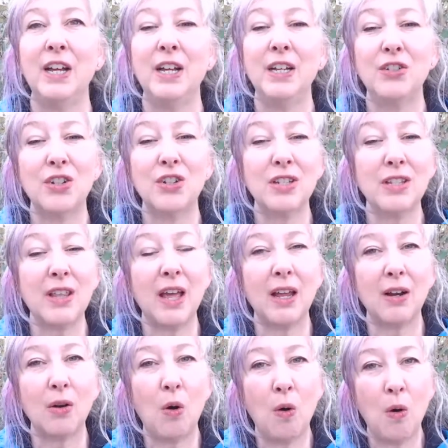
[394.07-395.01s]
just
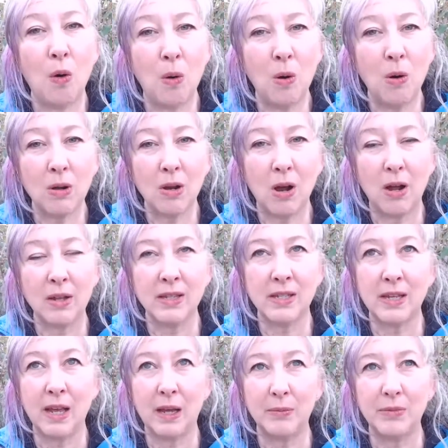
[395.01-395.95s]
that whole
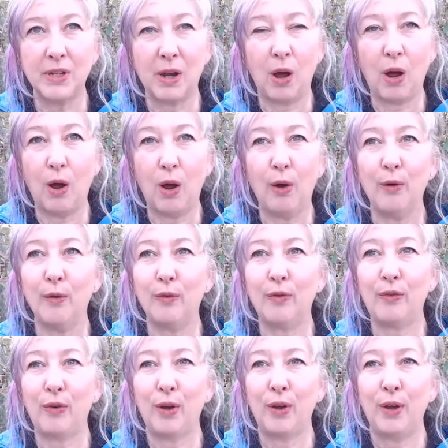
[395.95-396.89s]
concept of